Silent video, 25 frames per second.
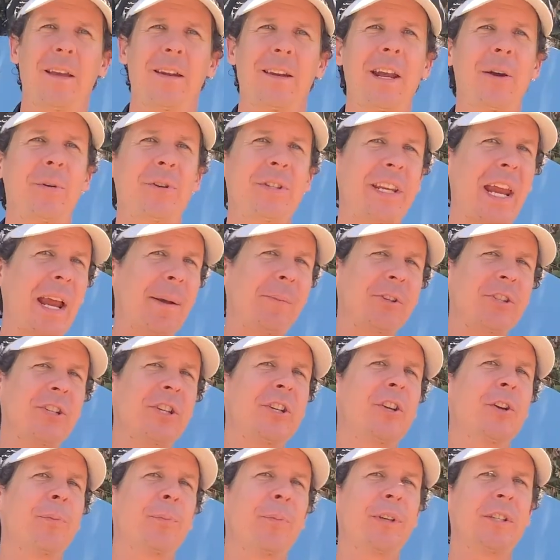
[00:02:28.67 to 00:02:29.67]
Now,
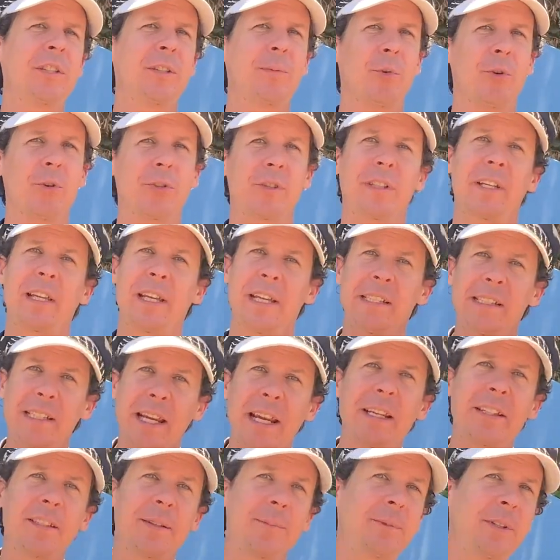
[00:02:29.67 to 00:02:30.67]
establishing your principles can
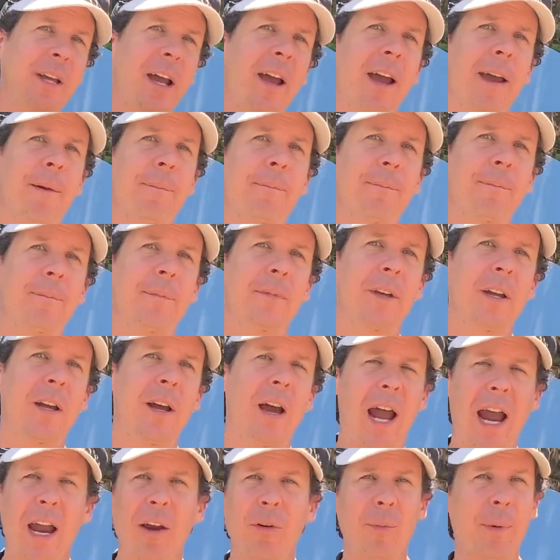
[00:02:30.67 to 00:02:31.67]
take some time.
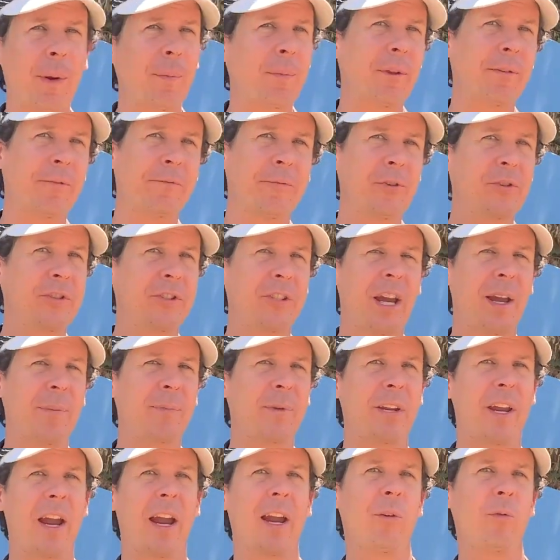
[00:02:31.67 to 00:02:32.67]
I remember the first time
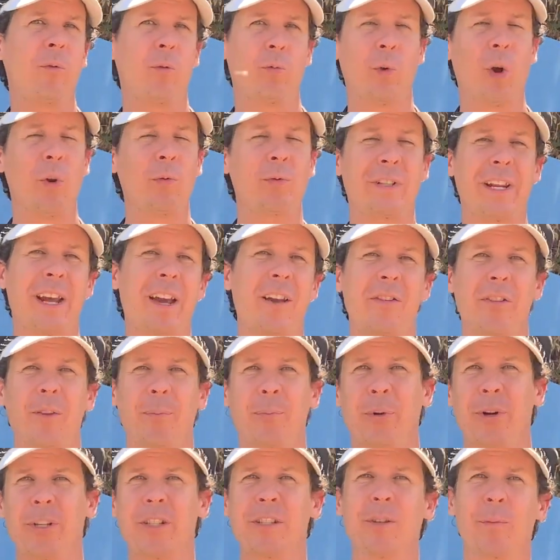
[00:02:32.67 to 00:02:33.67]
that I wrote down the
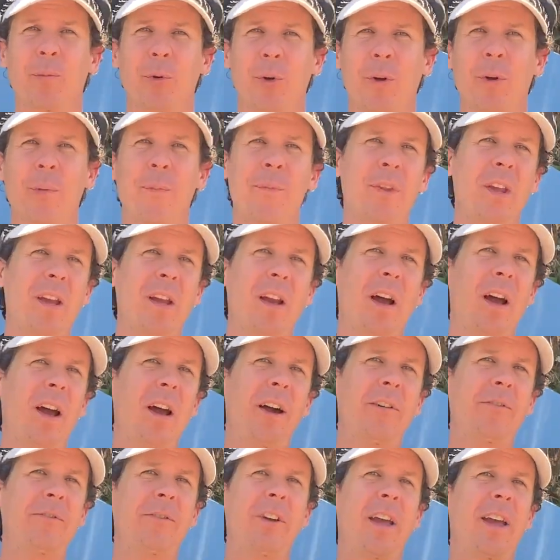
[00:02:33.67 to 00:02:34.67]
principle
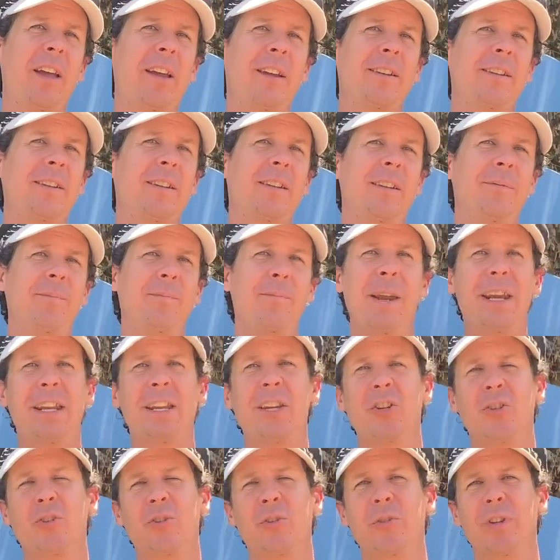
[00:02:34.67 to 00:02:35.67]
of
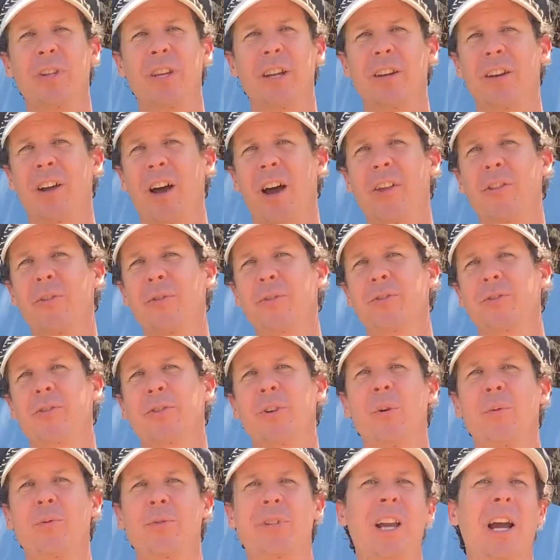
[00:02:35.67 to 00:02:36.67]
making sure that others
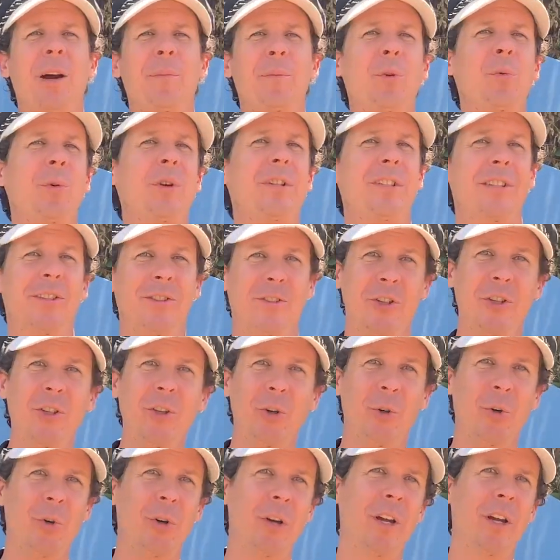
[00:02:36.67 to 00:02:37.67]
don't tell me what to
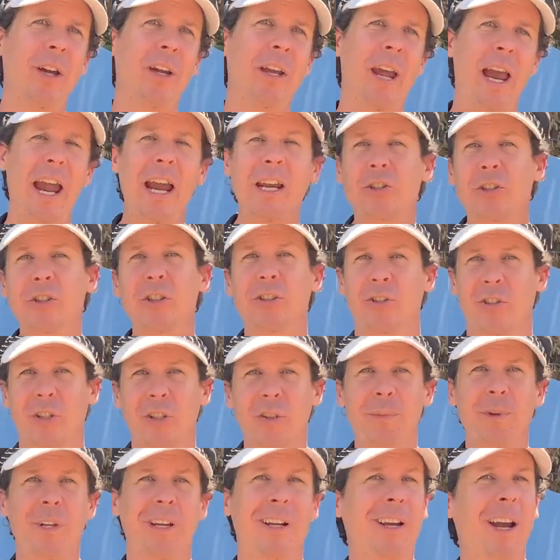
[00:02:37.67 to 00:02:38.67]
do. Actually
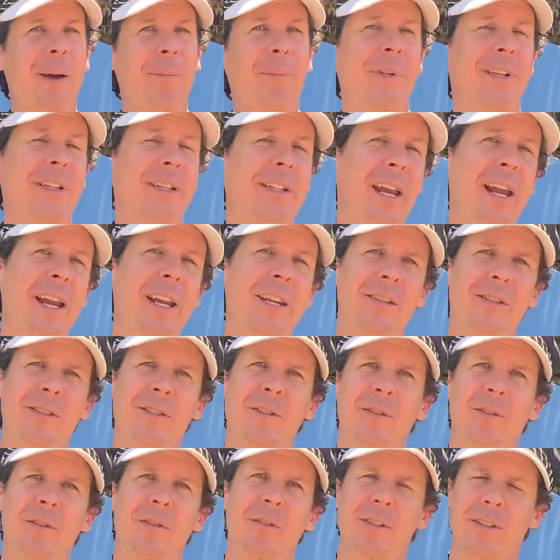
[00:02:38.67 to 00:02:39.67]
took me a couple of days
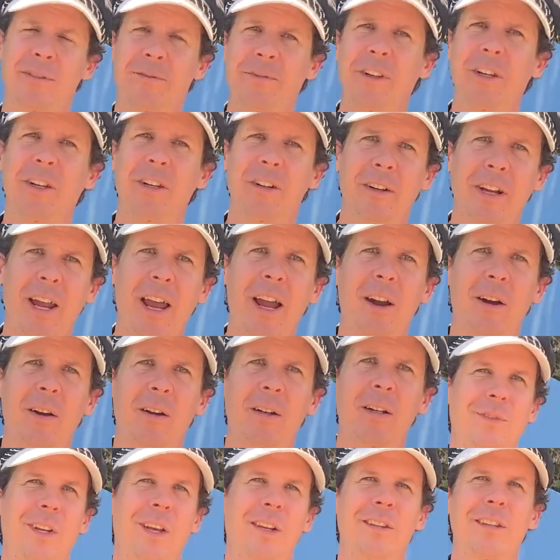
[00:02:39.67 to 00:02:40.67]
to figure it out.
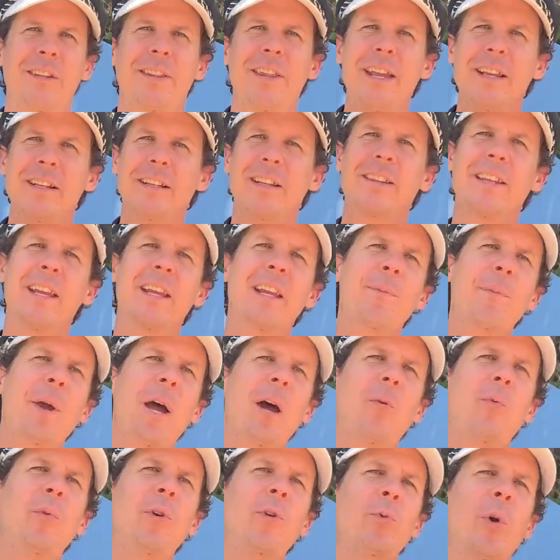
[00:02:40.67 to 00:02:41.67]
The thing to think
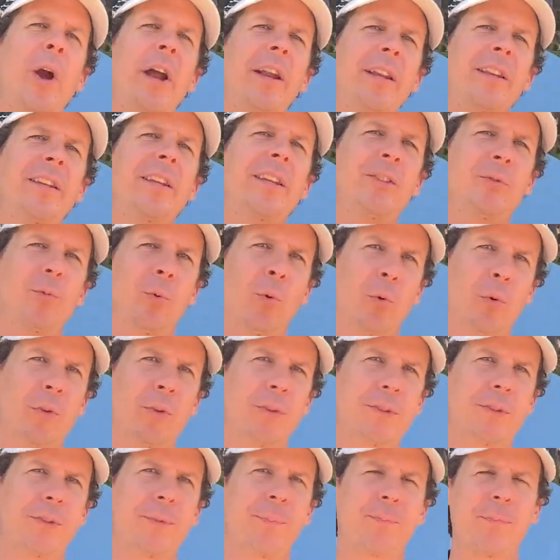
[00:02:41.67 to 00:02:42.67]
about when writing these
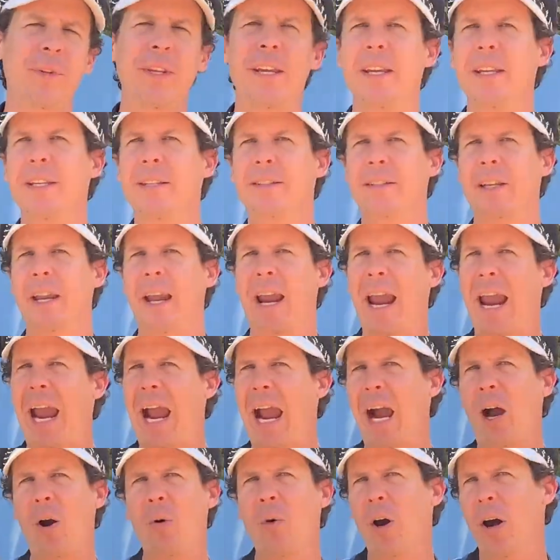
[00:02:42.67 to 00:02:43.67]
rules is
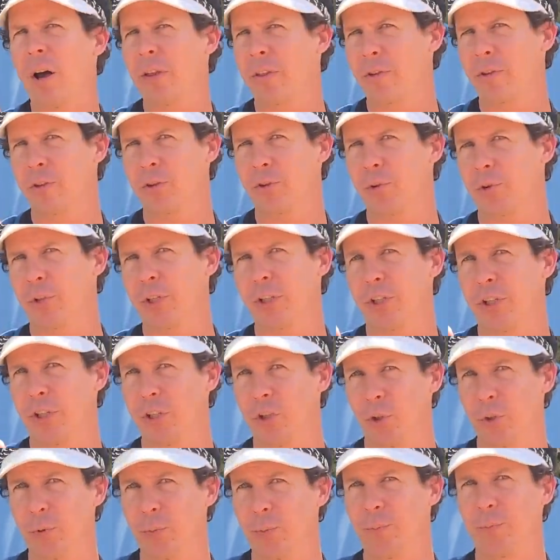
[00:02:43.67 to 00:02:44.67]
how others treat
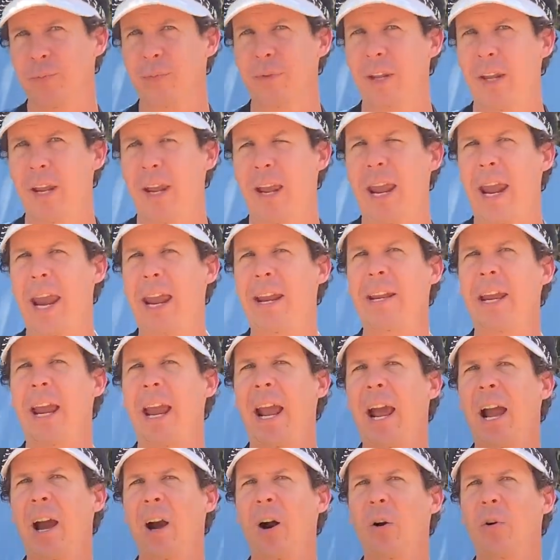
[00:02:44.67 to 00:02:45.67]
you and
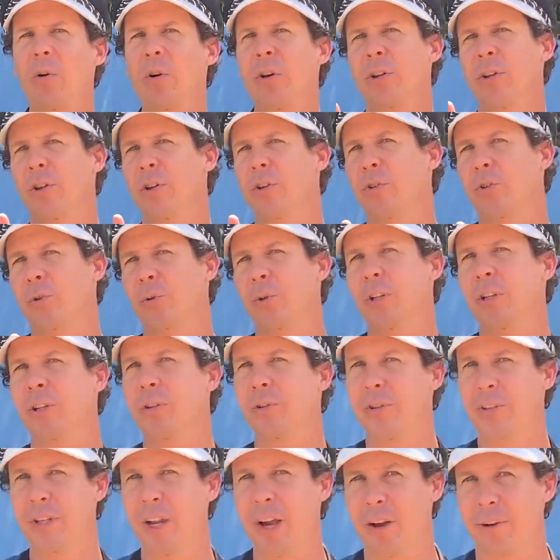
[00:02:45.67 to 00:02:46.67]
how you treat
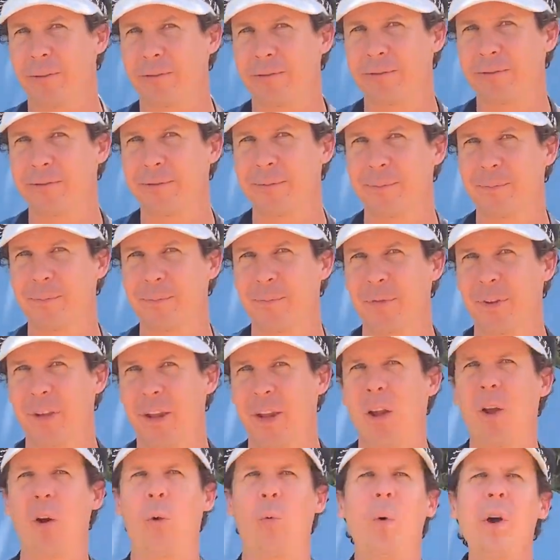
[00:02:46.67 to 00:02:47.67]
yourself.
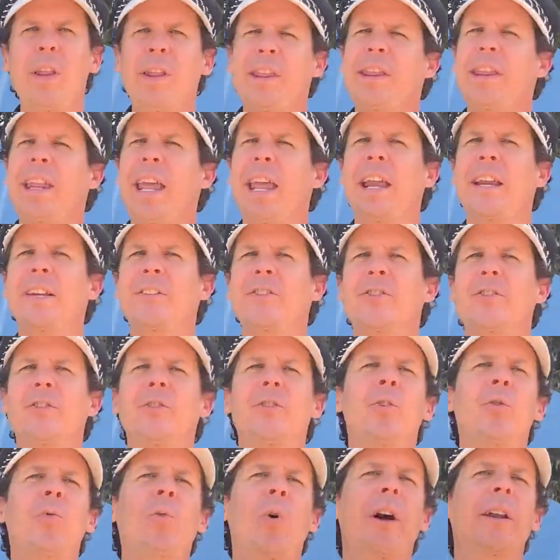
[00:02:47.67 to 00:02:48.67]
What things do
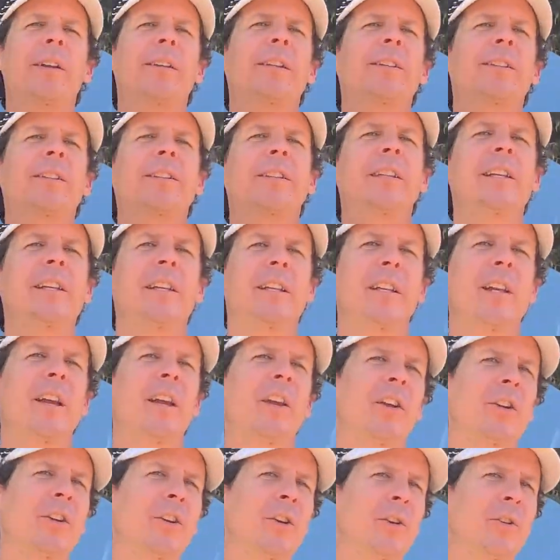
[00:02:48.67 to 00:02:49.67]
you want to see
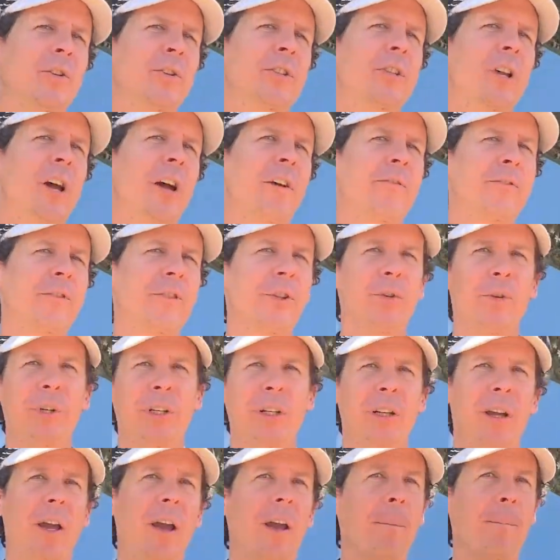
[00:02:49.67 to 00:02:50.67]
yourself
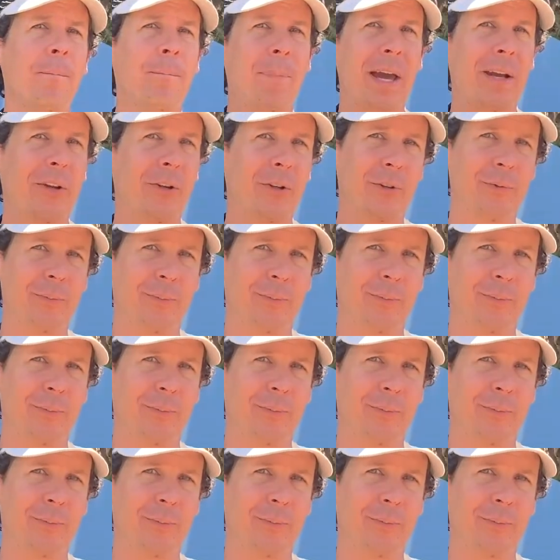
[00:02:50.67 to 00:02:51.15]
doing better?